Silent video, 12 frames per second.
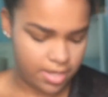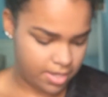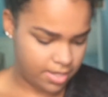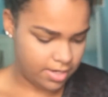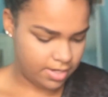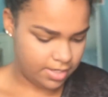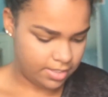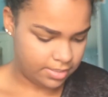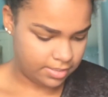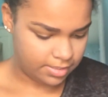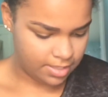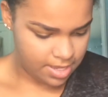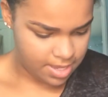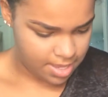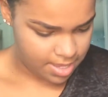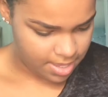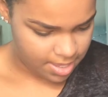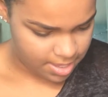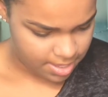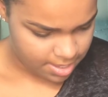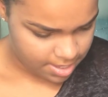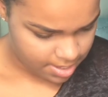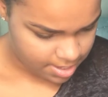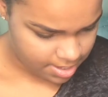and it's the
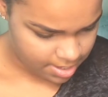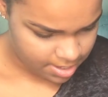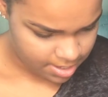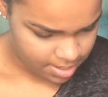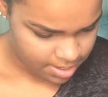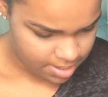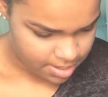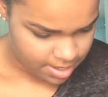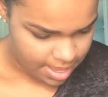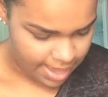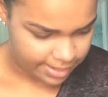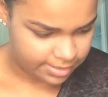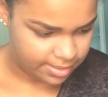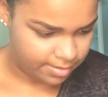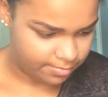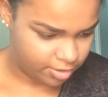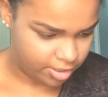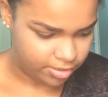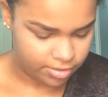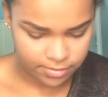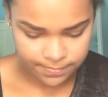accent brush.